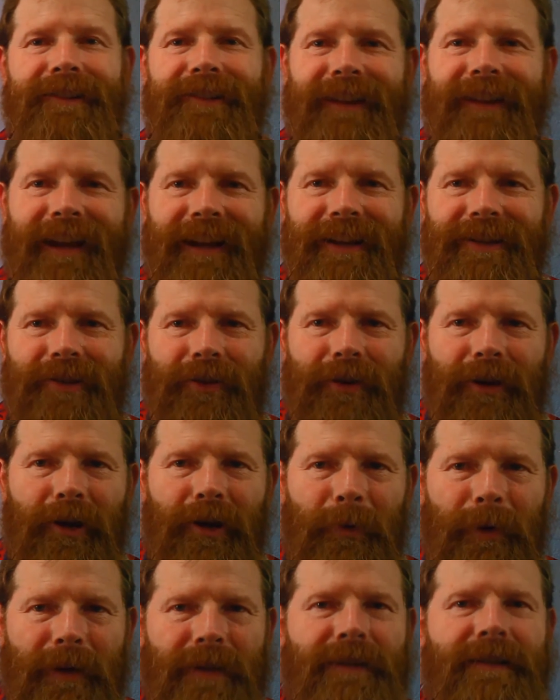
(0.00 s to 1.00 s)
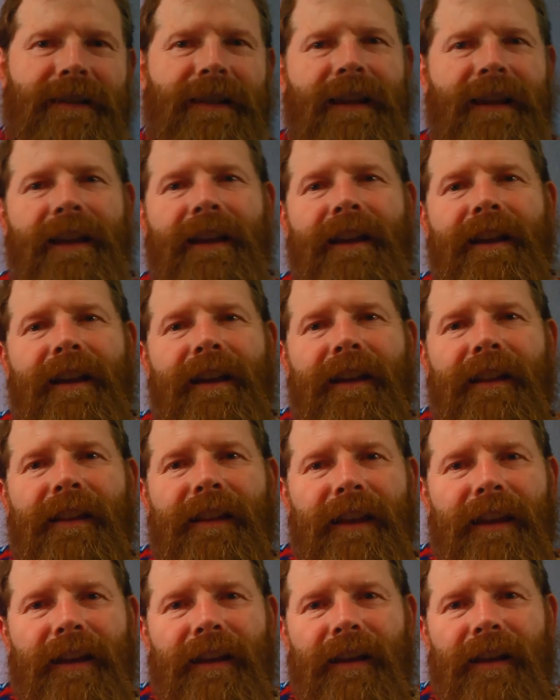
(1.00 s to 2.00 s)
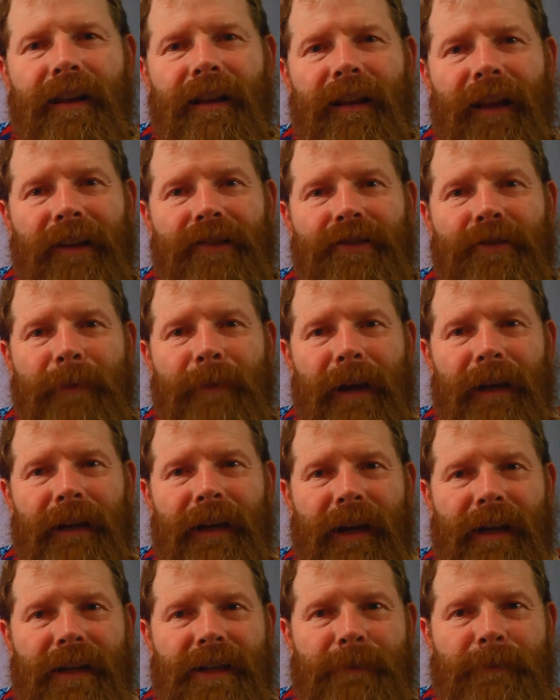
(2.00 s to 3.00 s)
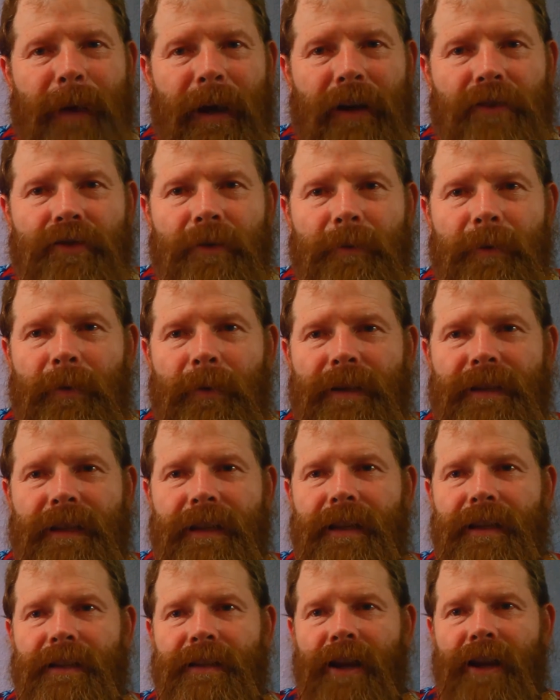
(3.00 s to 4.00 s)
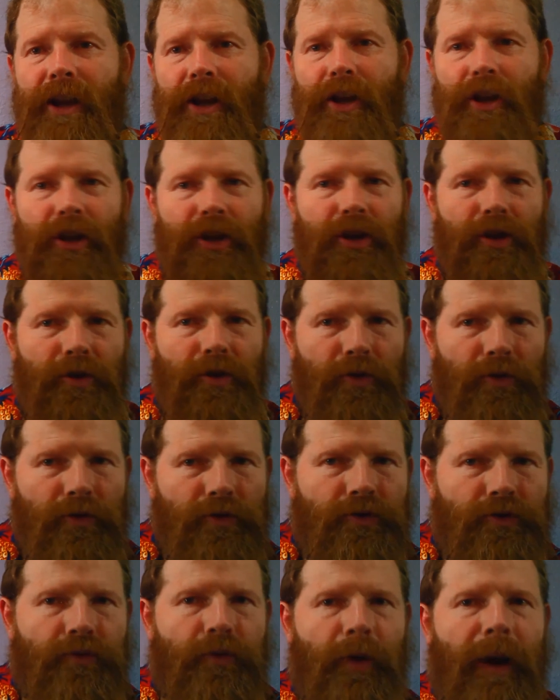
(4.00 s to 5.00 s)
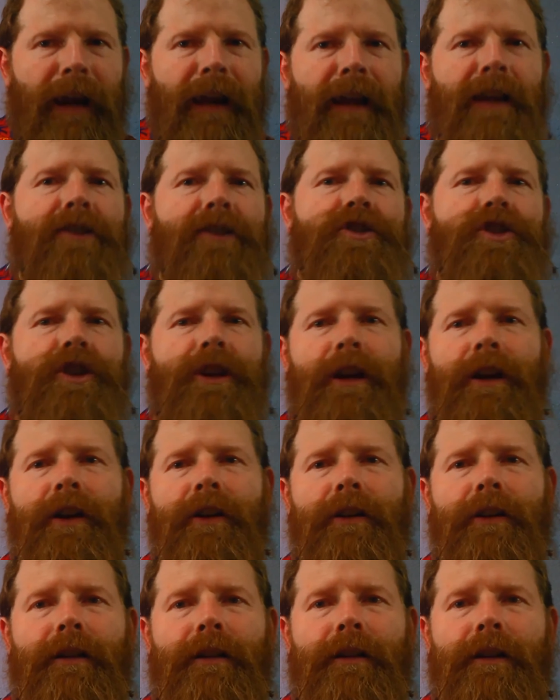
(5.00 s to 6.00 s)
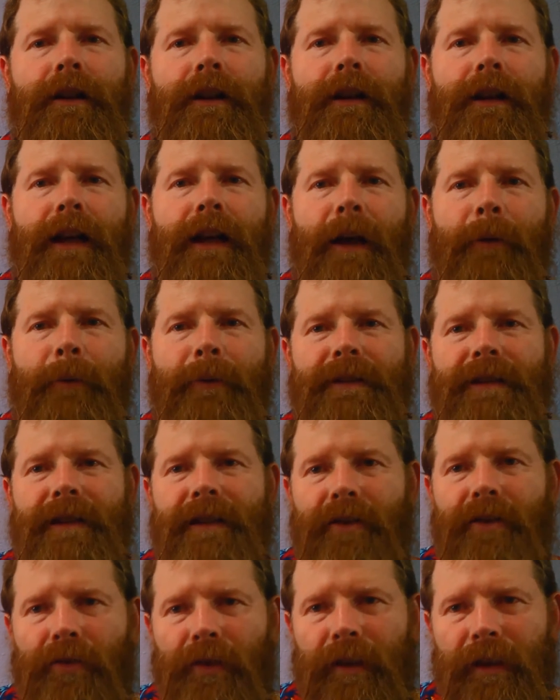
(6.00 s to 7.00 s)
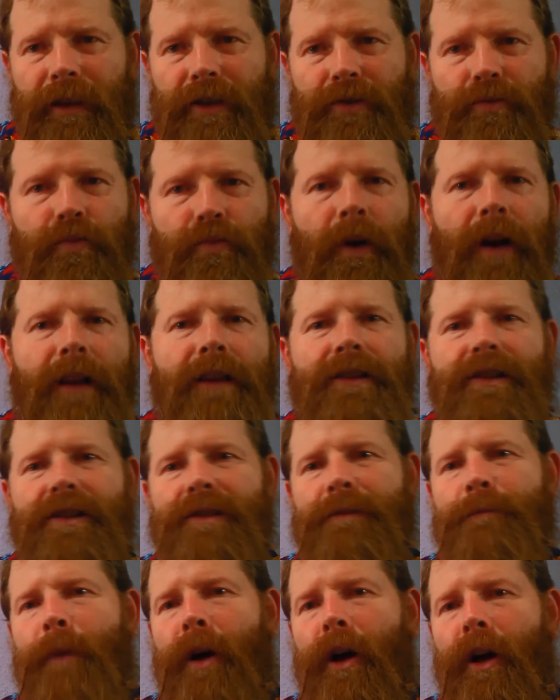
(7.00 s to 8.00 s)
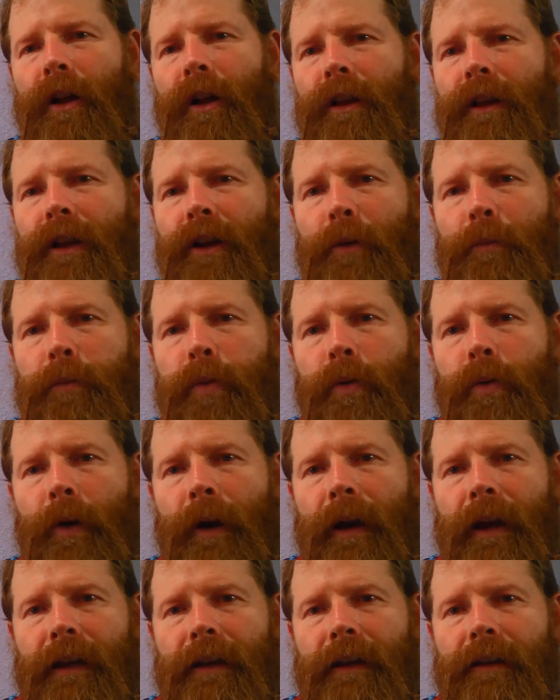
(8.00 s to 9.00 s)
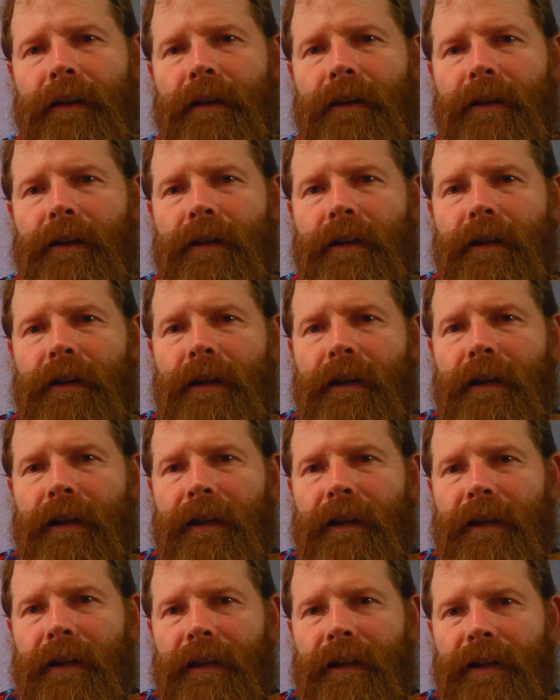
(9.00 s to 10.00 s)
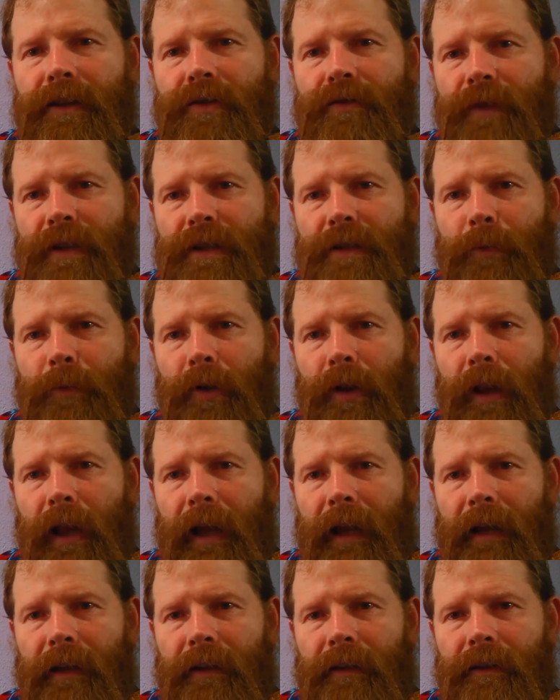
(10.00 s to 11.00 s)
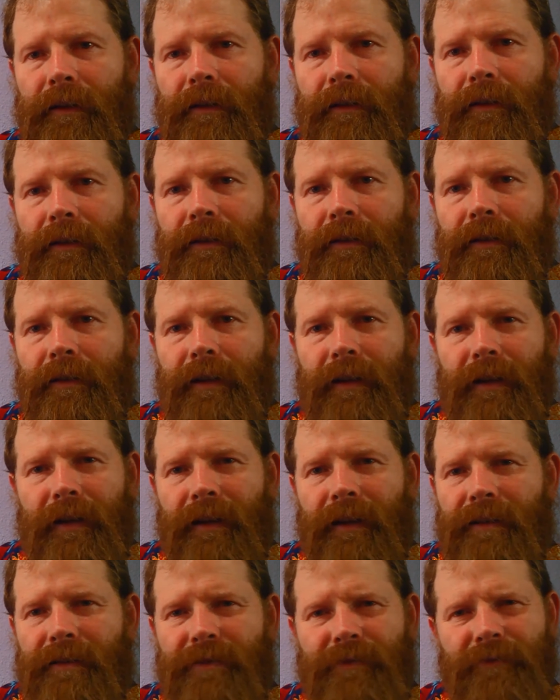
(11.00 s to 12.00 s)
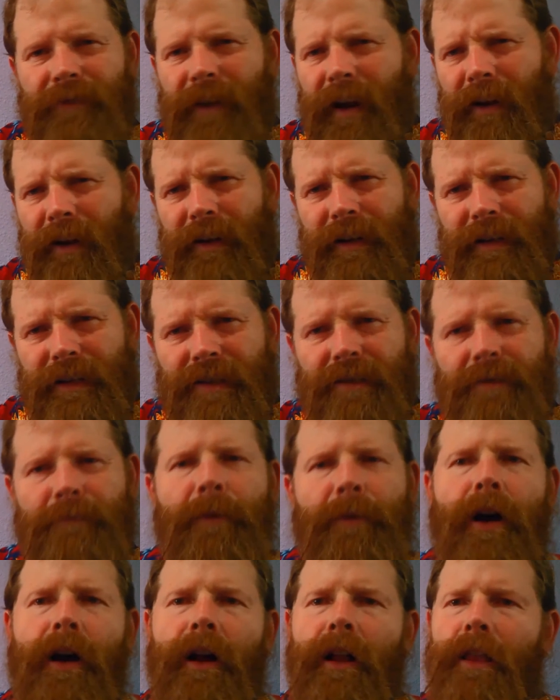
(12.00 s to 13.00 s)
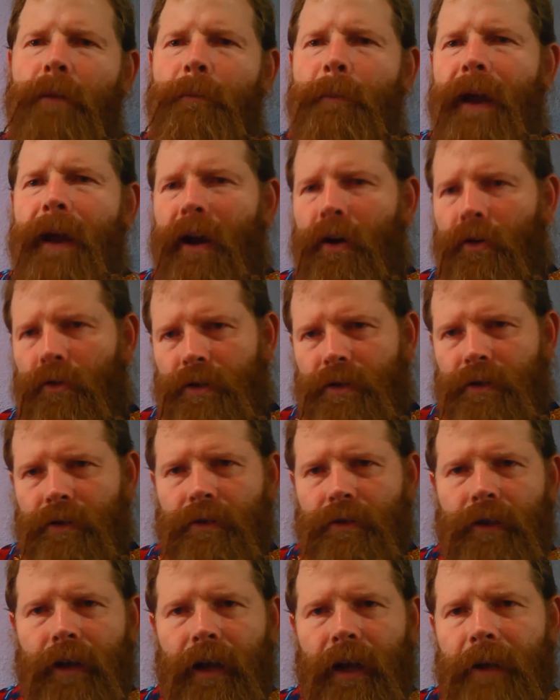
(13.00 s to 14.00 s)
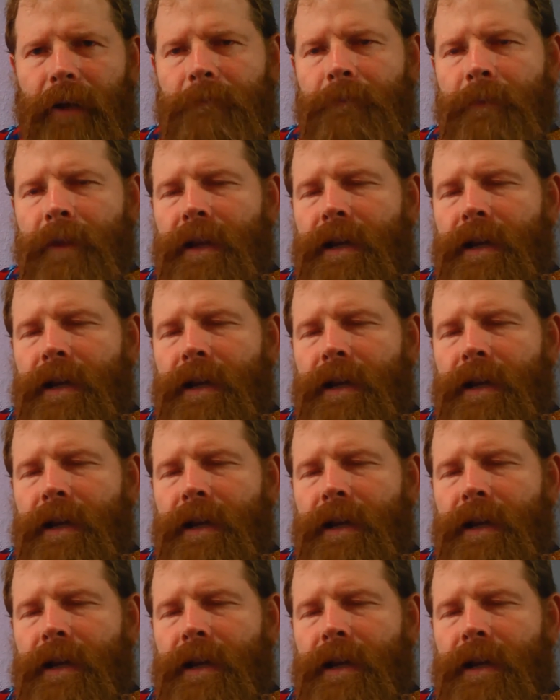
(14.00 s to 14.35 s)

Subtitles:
Okay, so here we see the electromagnetic spectrum, and we see this huge range here. And we see that only this one small little point is visible light. It's a very small amount, okay?